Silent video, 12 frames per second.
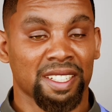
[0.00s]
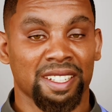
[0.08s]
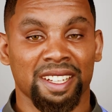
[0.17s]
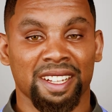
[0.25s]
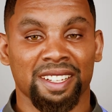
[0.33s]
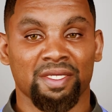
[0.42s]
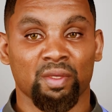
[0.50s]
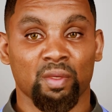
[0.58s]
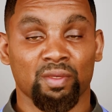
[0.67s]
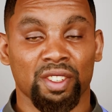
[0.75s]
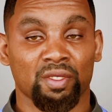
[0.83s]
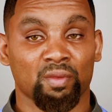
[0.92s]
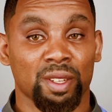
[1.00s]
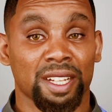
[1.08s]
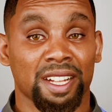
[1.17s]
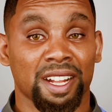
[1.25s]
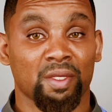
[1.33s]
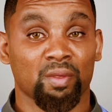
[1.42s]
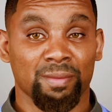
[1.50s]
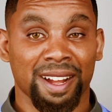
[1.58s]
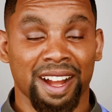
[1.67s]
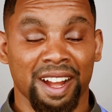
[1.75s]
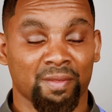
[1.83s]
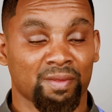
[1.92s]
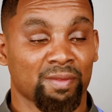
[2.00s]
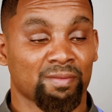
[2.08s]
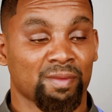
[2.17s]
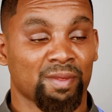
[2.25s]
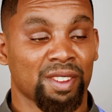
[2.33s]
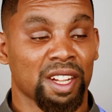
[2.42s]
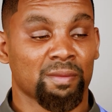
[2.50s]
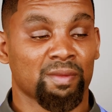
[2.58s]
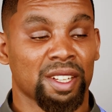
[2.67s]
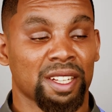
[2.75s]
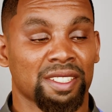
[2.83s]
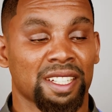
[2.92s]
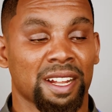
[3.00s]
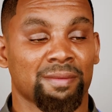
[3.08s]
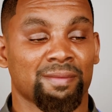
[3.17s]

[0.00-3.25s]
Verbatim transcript: And on the screen here on my Android phone, I'm going to tap